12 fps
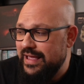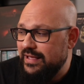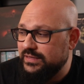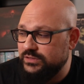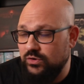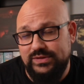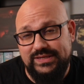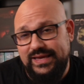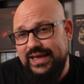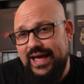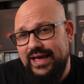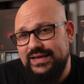So
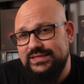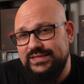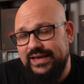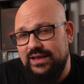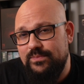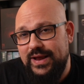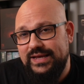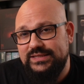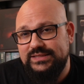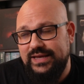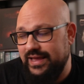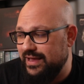D.E.I is taking
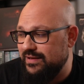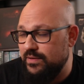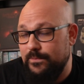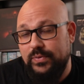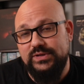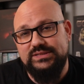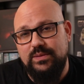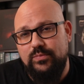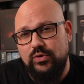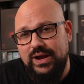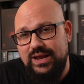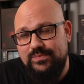place in
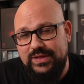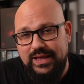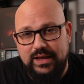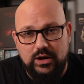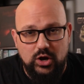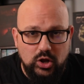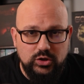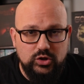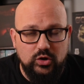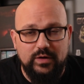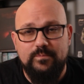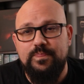post-apocalyptic
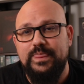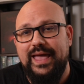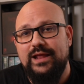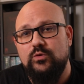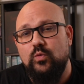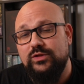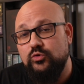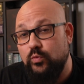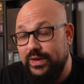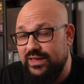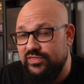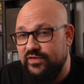London, and what
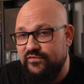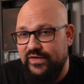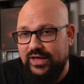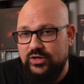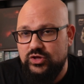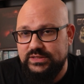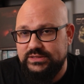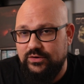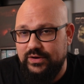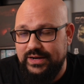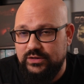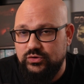we, the factions, are
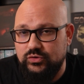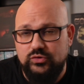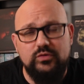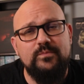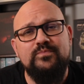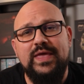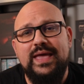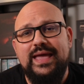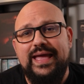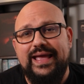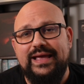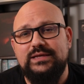need to do
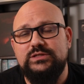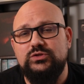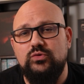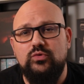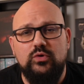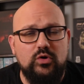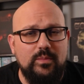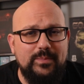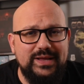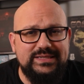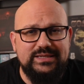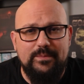is to
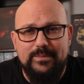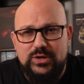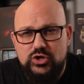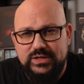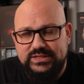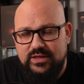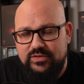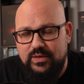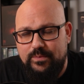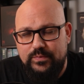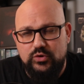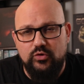complete some missions that the
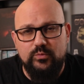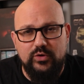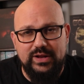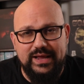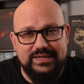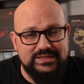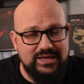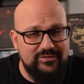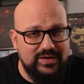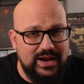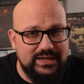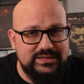purebred has given
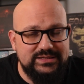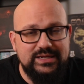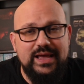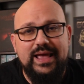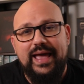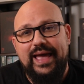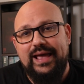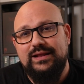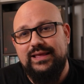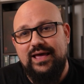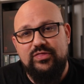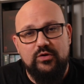us and
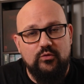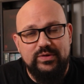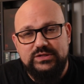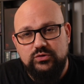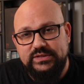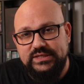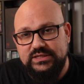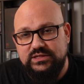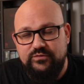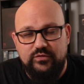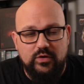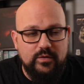gather resources
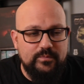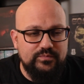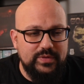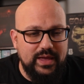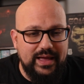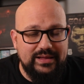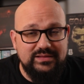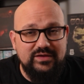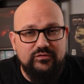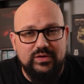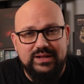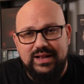from
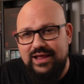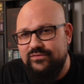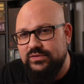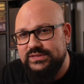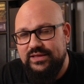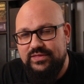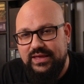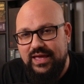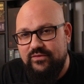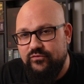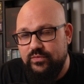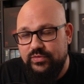different levels in the game,
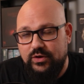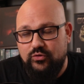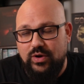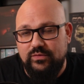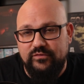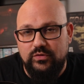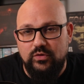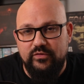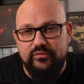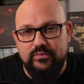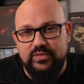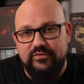from the ground floor,
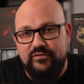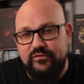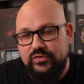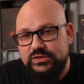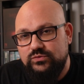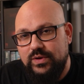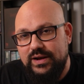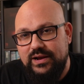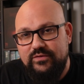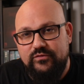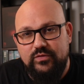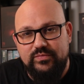from the first one and
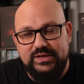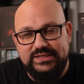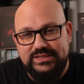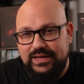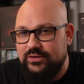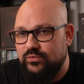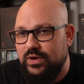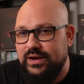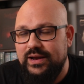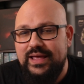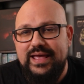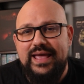from the second one,
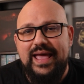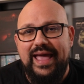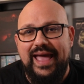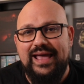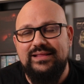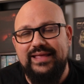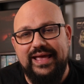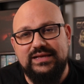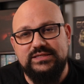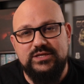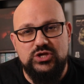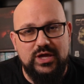and
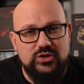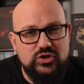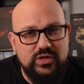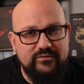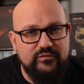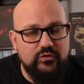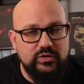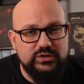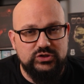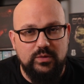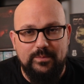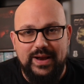exchange them for
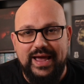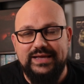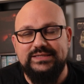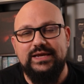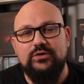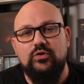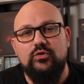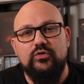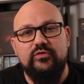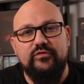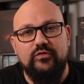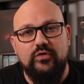supplies in order for